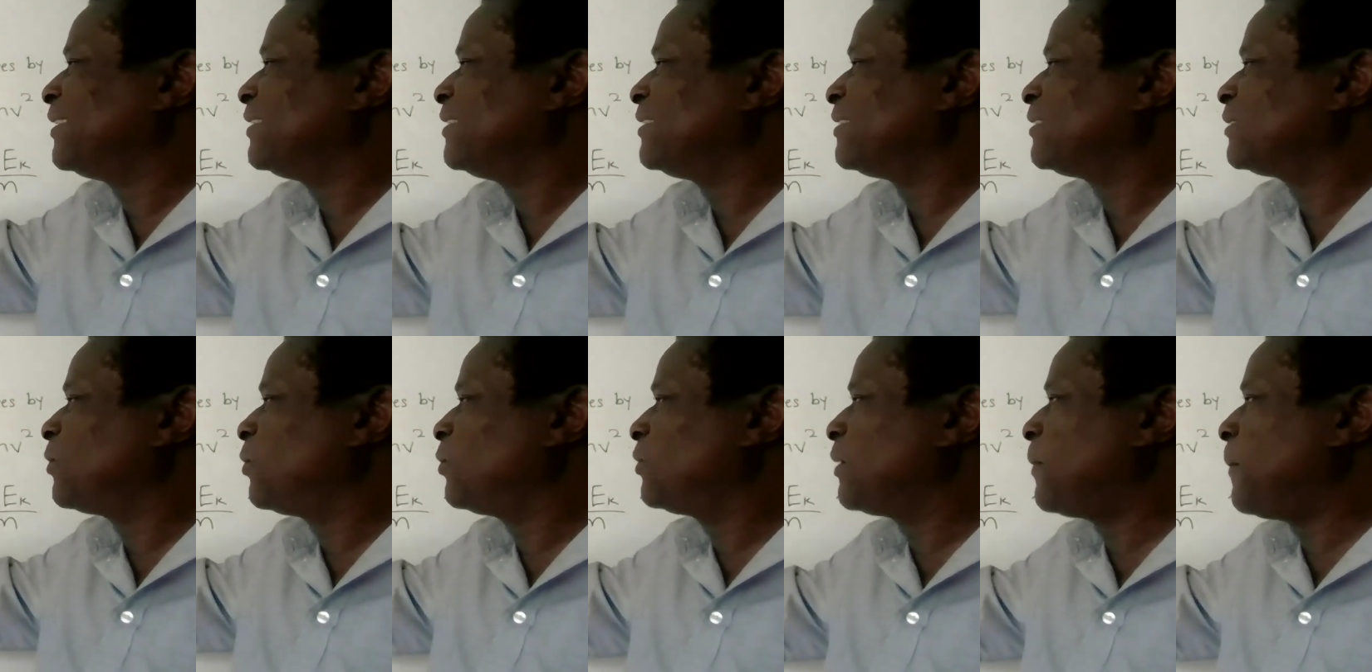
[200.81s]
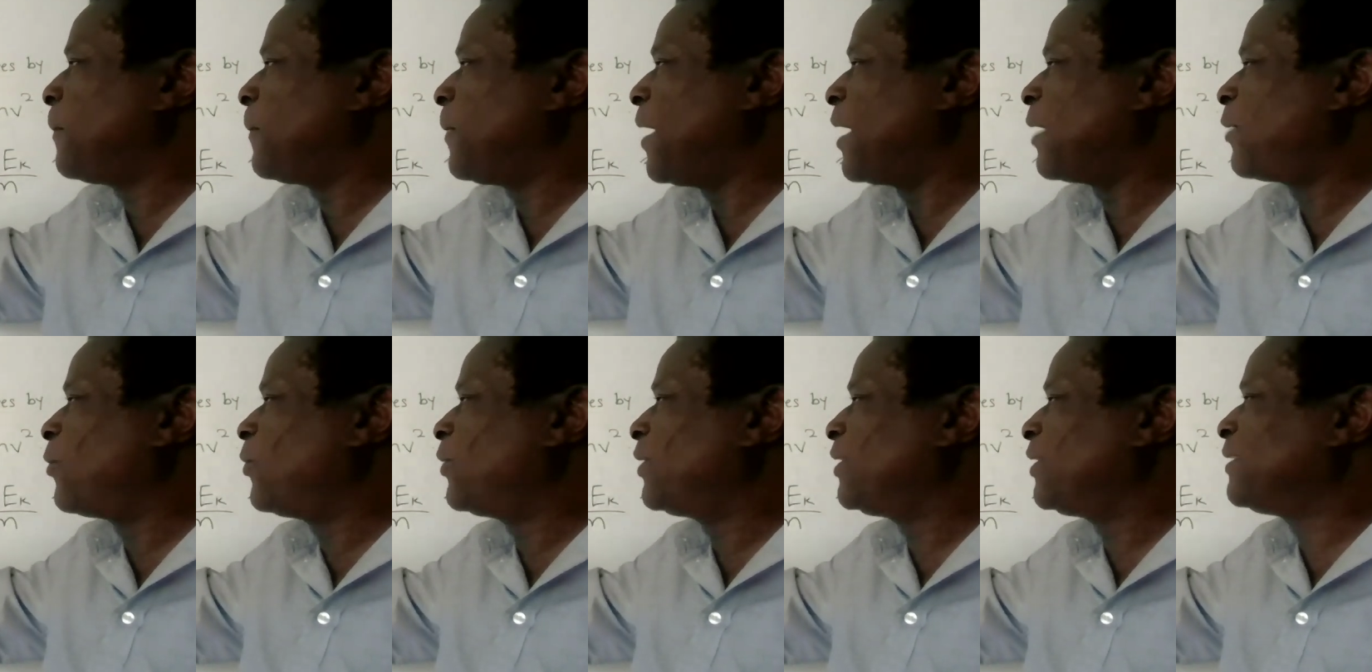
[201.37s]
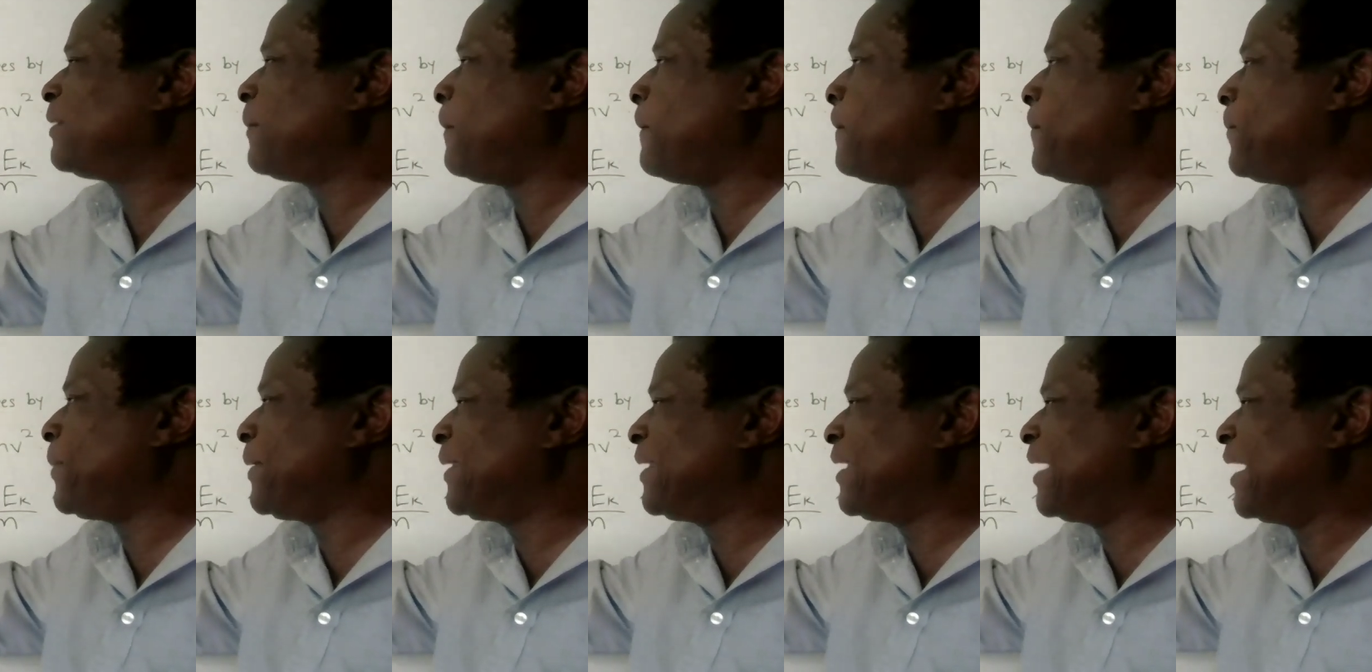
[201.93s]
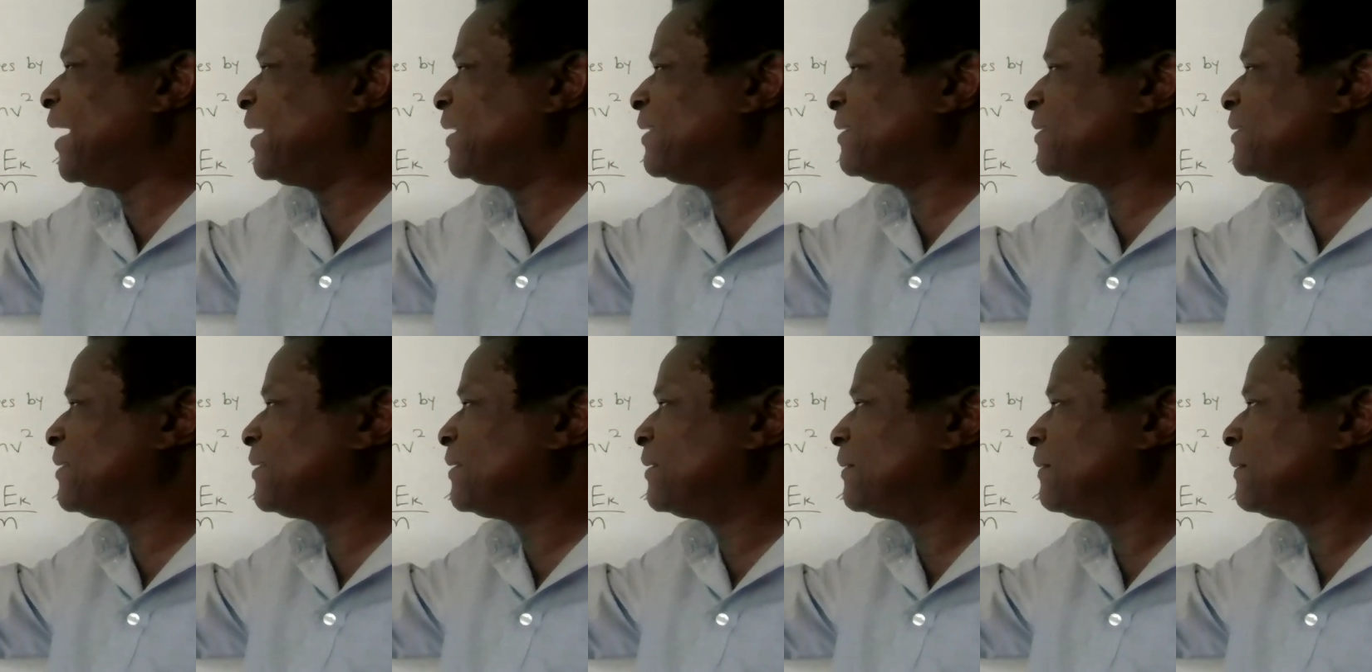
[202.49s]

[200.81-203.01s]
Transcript: It's called I call it the big eyes